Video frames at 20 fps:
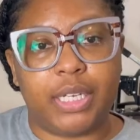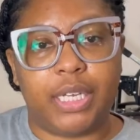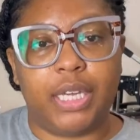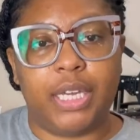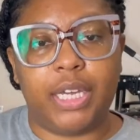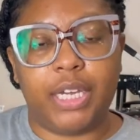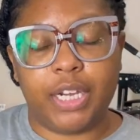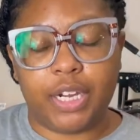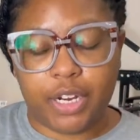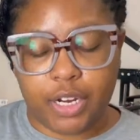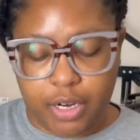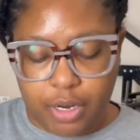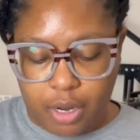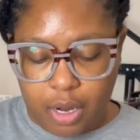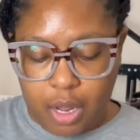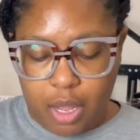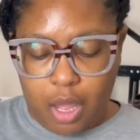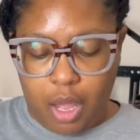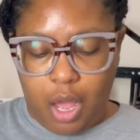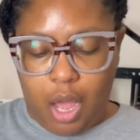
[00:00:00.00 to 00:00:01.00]
here,
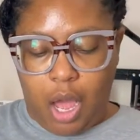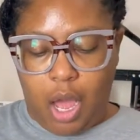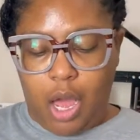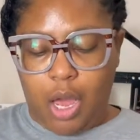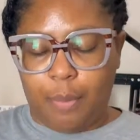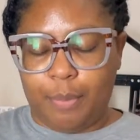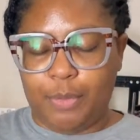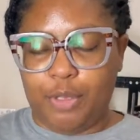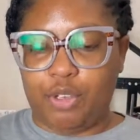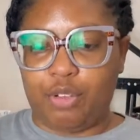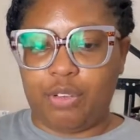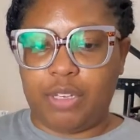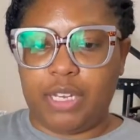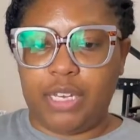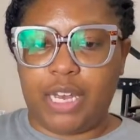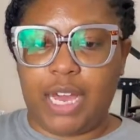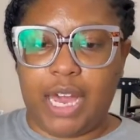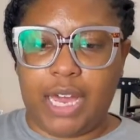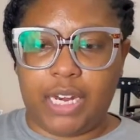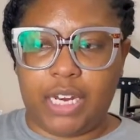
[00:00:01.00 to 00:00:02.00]
you can
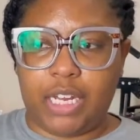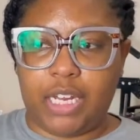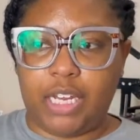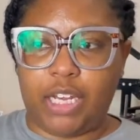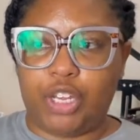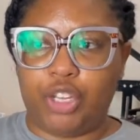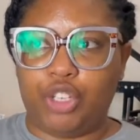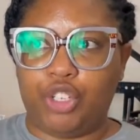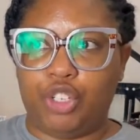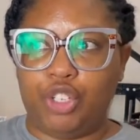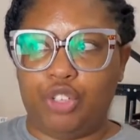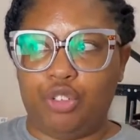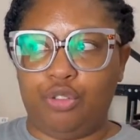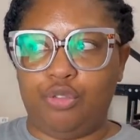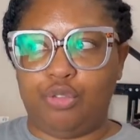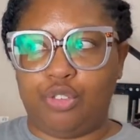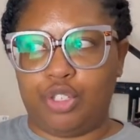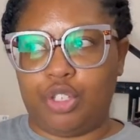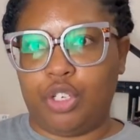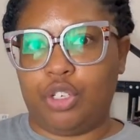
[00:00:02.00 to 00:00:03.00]
kind of
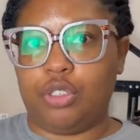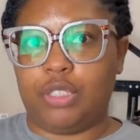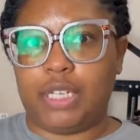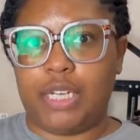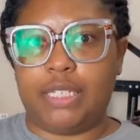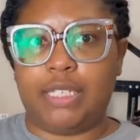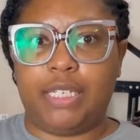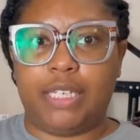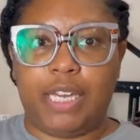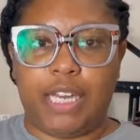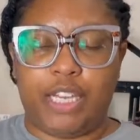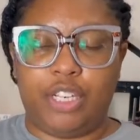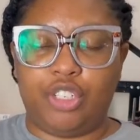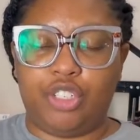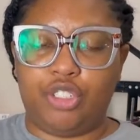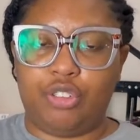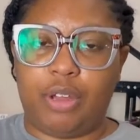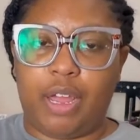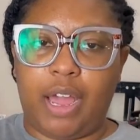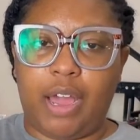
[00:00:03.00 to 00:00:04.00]
use those as a gauge
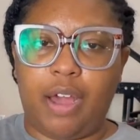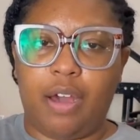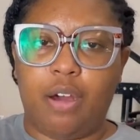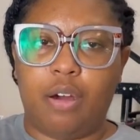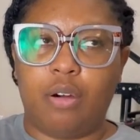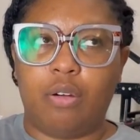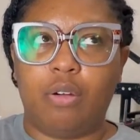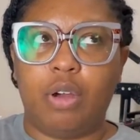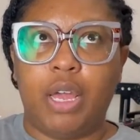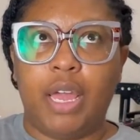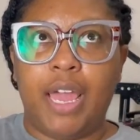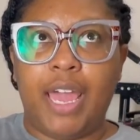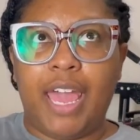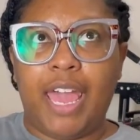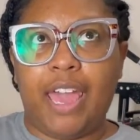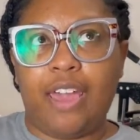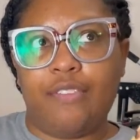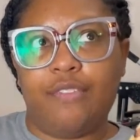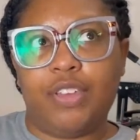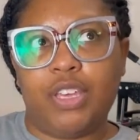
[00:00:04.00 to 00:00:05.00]
to how
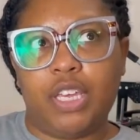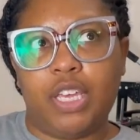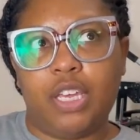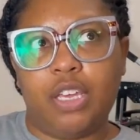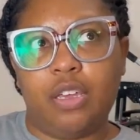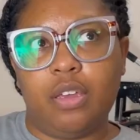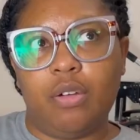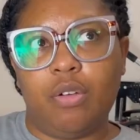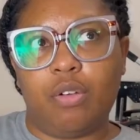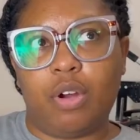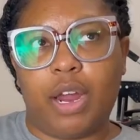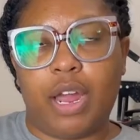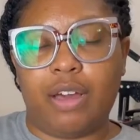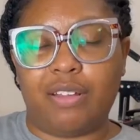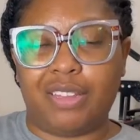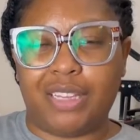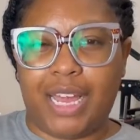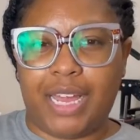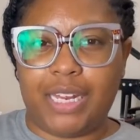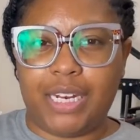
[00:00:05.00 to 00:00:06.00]
heavy or how
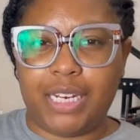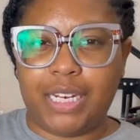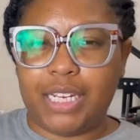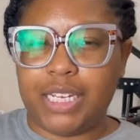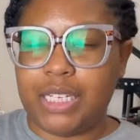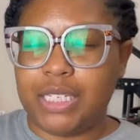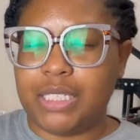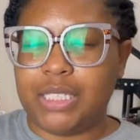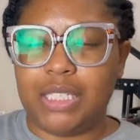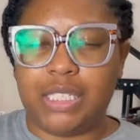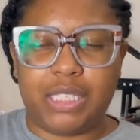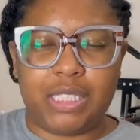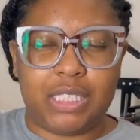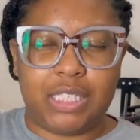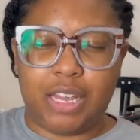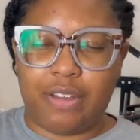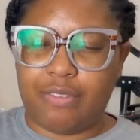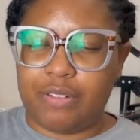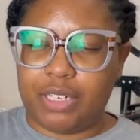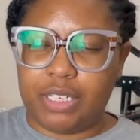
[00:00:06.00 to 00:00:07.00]
light it is. It's
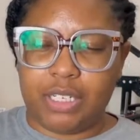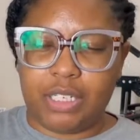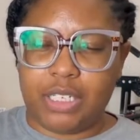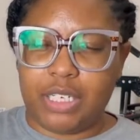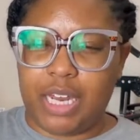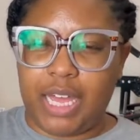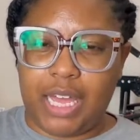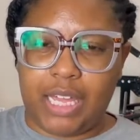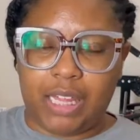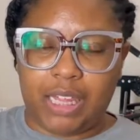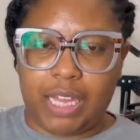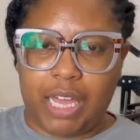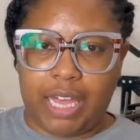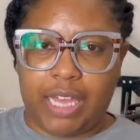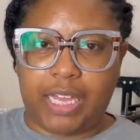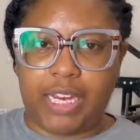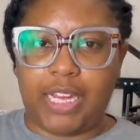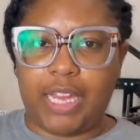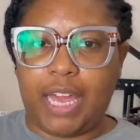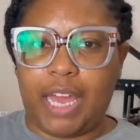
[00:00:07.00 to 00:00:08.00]
definitely not
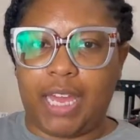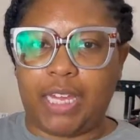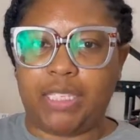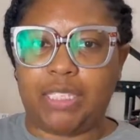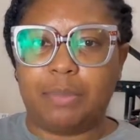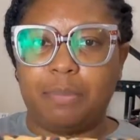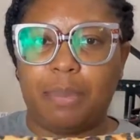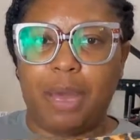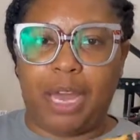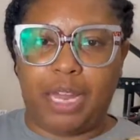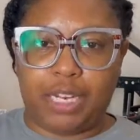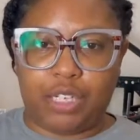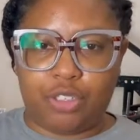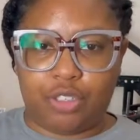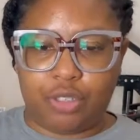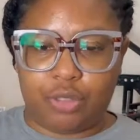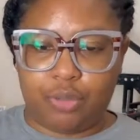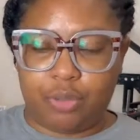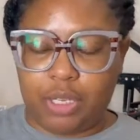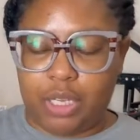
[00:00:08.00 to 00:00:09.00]
light. It has a body
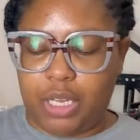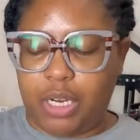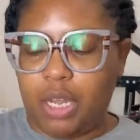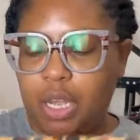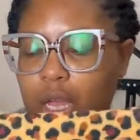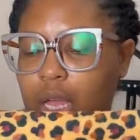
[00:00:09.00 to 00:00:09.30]
to it,